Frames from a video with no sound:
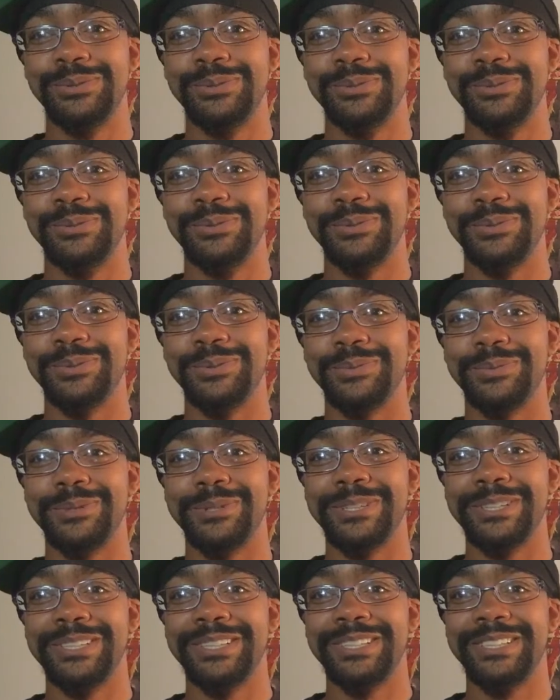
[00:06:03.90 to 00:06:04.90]

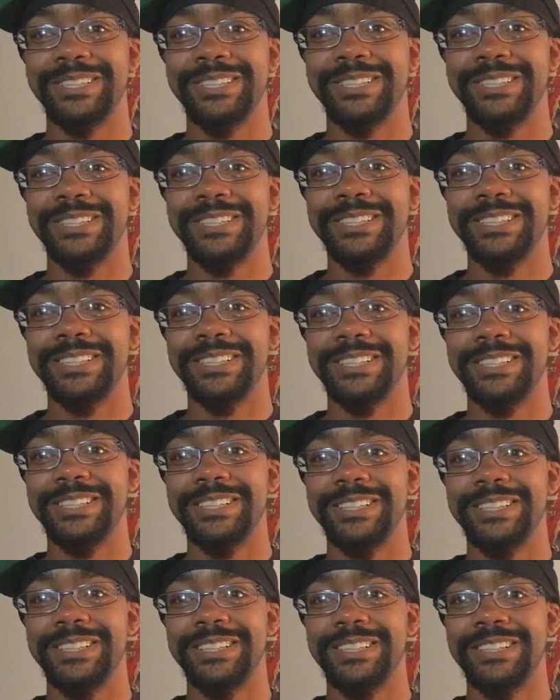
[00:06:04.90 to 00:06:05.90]

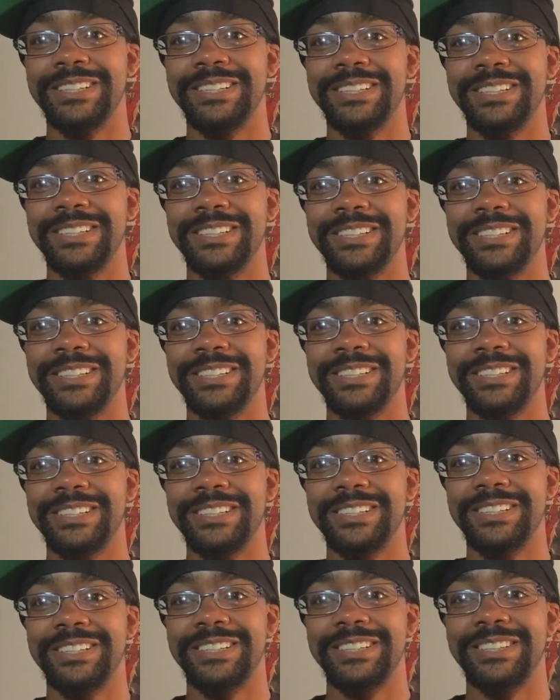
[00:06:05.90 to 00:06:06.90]

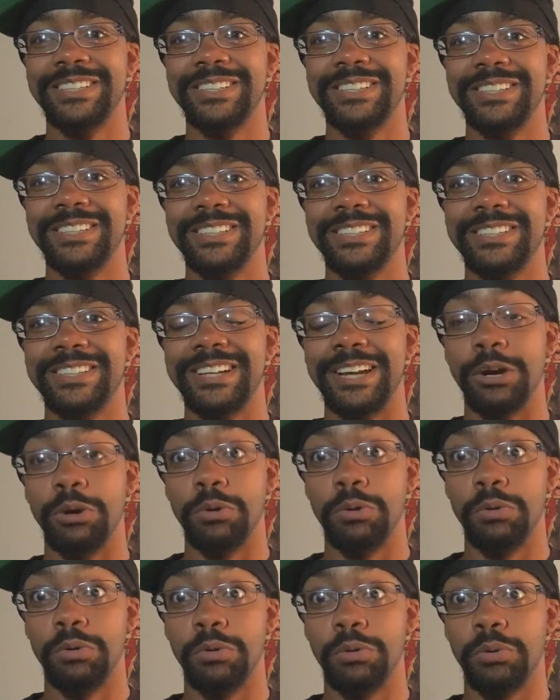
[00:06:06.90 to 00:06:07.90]

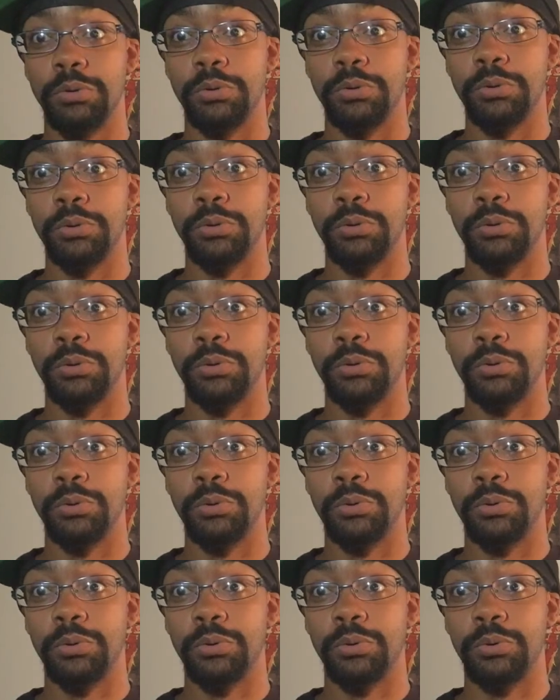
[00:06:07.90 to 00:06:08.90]

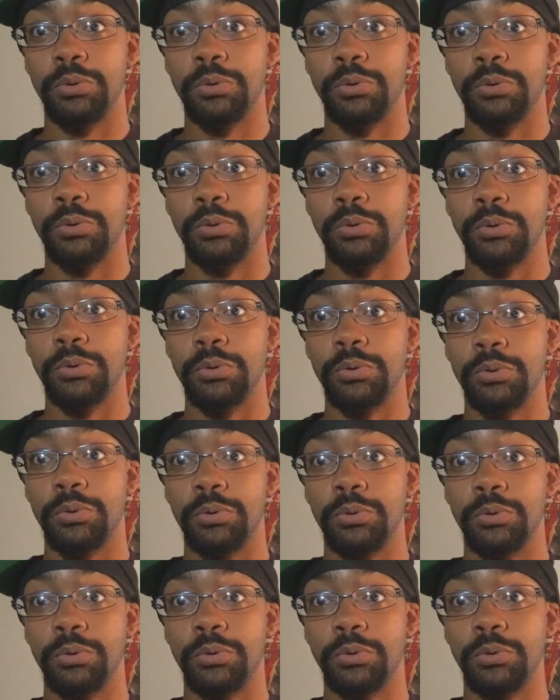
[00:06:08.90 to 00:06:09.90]

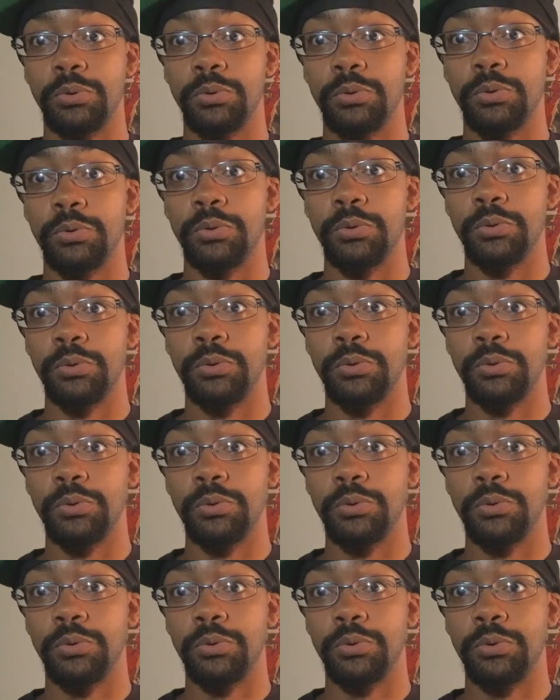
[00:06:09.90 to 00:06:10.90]

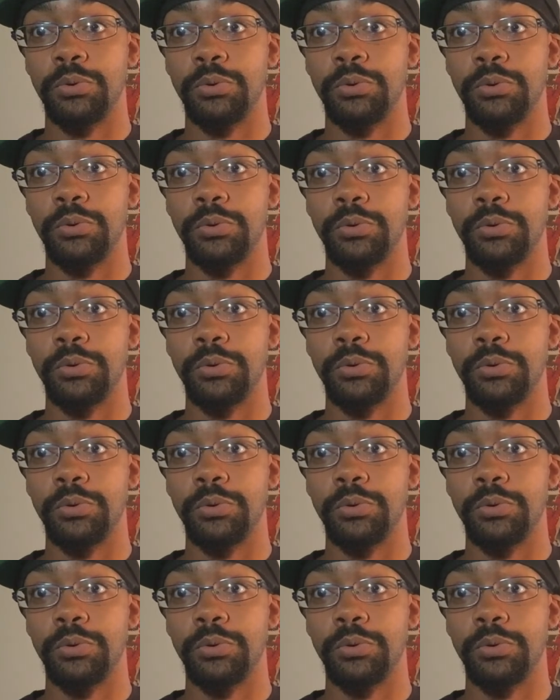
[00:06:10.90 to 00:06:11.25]
[no speech]